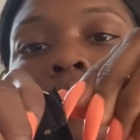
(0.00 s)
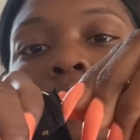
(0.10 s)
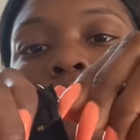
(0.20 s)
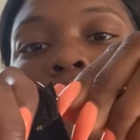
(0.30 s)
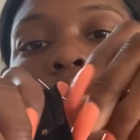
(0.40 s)

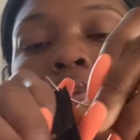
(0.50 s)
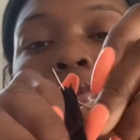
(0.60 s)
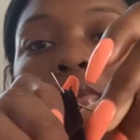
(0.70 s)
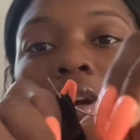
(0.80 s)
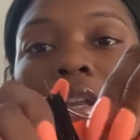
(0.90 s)
to the
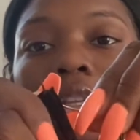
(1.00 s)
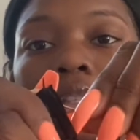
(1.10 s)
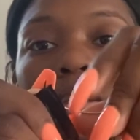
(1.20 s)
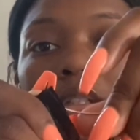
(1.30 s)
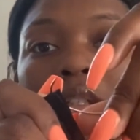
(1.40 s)
front
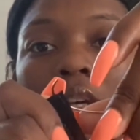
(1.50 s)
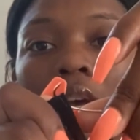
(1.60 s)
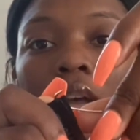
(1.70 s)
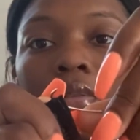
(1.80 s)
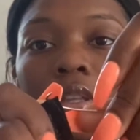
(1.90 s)

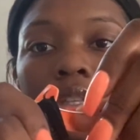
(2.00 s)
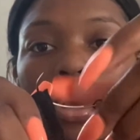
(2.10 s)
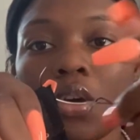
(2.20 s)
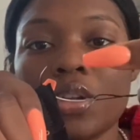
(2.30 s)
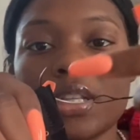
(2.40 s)
of this
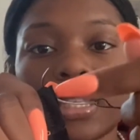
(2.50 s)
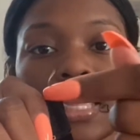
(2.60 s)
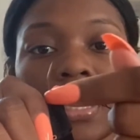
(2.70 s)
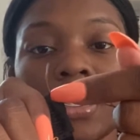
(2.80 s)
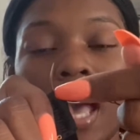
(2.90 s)
hole, and it's in
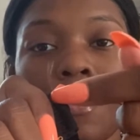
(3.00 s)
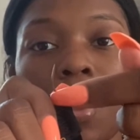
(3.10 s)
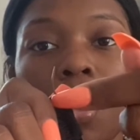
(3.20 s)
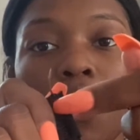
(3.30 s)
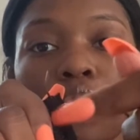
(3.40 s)
the top
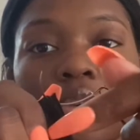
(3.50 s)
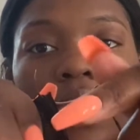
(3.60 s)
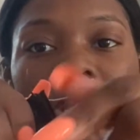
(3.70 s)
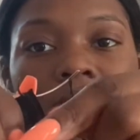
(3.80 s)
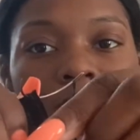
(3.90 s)
hole. You
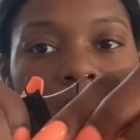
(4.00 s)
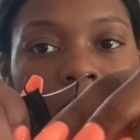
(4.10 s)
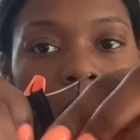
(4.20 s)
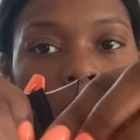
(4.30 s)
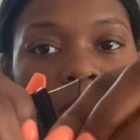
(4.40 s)
can't see it
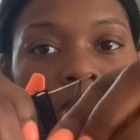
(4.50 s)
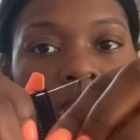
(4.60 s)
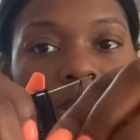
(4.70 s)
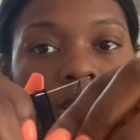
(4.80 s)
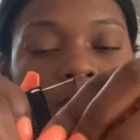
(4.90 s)
now
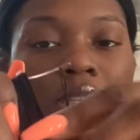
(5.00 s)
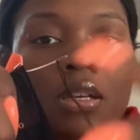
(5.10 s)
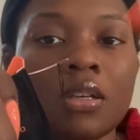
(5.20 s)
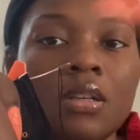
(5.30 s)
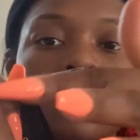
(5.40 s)
because
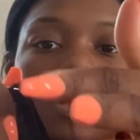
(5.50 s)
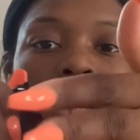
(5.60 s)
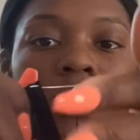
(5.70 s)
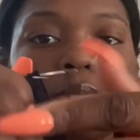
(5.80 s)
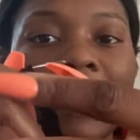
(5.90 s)

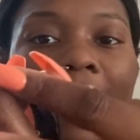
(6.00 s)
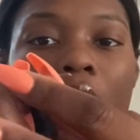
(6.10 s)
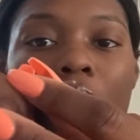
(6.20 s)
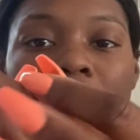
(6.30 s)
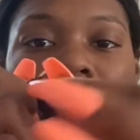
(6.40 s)
it's black
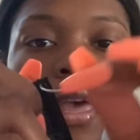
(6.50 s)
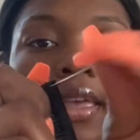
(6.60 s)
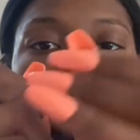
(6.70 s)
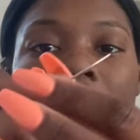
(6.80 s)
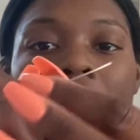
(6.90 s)
on black.
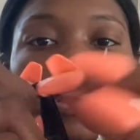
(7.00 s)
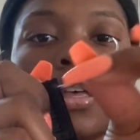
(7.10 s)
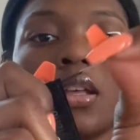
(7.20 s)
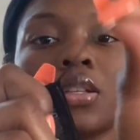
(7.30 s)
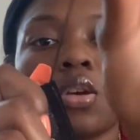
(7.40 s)

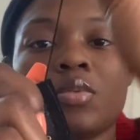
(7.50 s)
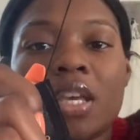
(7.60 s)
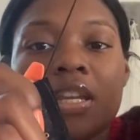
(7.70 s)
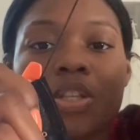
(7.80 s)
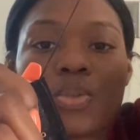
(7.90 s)
So I'm
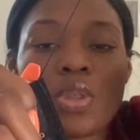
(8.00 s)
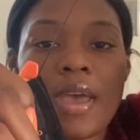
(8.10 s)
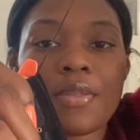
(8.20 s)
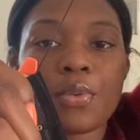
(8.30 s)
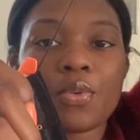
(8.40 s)
taking it to
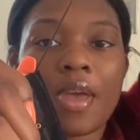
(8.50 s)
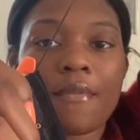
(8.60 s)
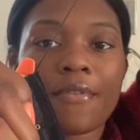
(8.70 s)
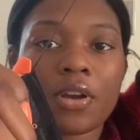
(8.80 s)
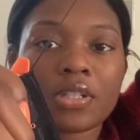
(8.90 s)
through that
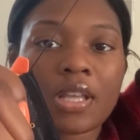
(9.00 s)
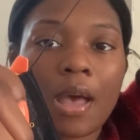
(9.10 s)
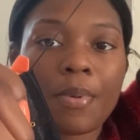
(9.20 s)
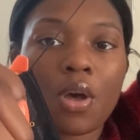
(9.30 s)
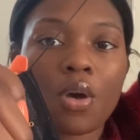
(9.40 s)
first
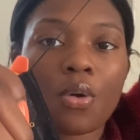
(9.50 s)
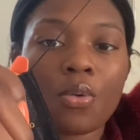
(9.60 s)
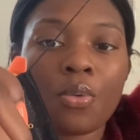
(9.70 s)
top hole.